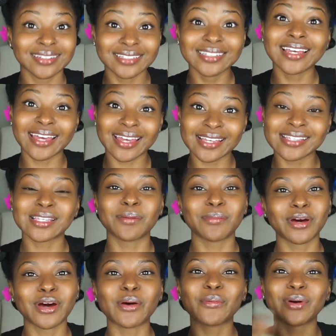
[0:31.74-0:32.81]
Yes, and
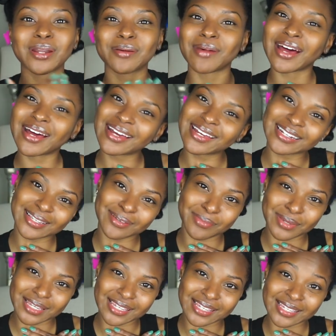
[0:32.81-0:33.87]
become one of my
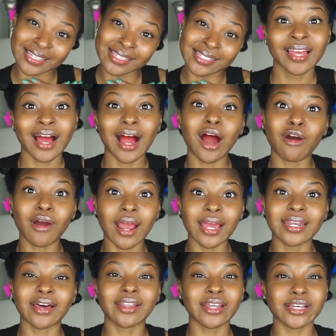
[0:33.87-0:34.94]
honeybees. All
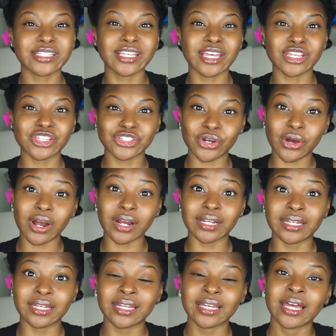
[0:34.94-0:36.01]
right, now let's get
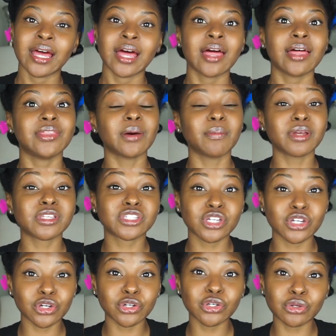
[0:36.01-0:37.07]
started. The
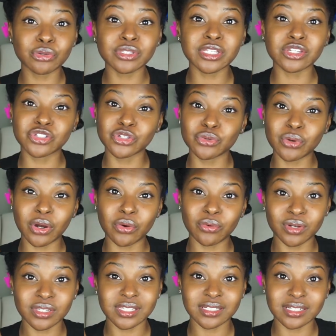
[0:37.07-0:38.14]
materials that you are
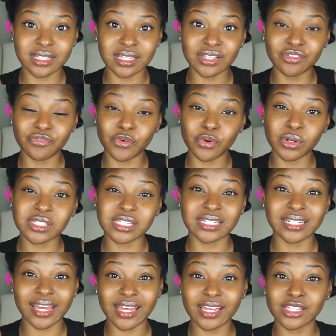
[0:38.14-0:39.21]
going to need for
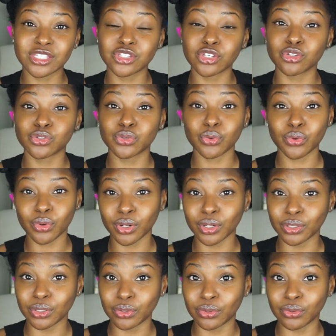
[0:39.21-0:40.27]
today's
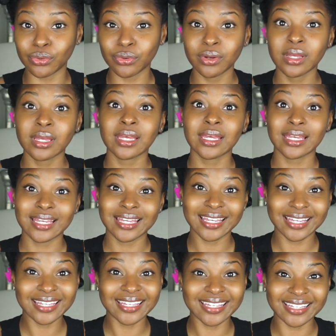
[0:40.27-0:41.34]
tutorial
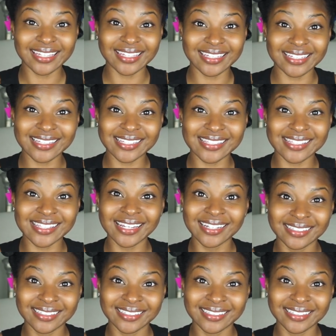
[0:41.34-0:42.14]
is,